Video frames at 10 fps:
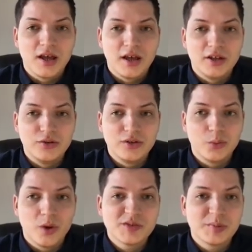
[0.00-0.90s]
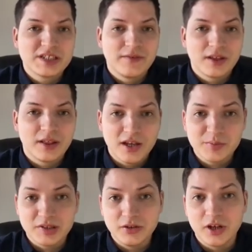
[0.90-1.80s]
doing one specific
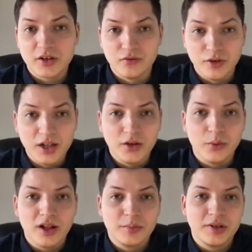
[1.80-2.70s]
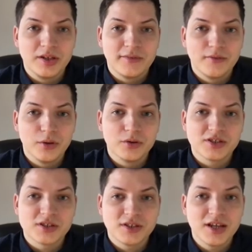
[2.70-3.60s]
things, but doing it really well, being
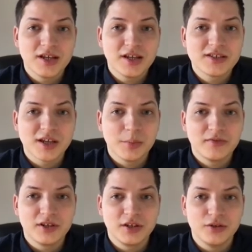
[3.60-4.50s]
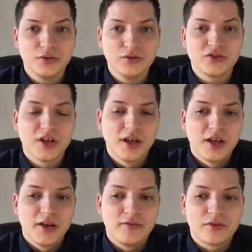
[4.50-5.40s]
focused, taking some of the cues
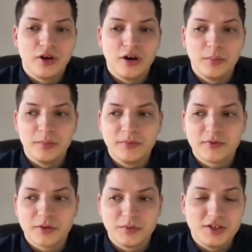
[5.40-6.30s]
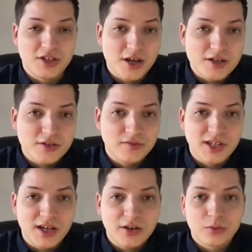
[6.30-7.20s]
from the giants of the
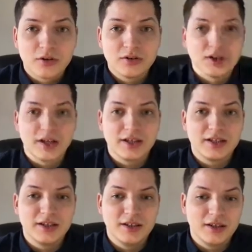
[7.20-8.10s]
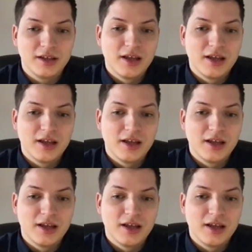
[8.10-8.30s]
tech world, like the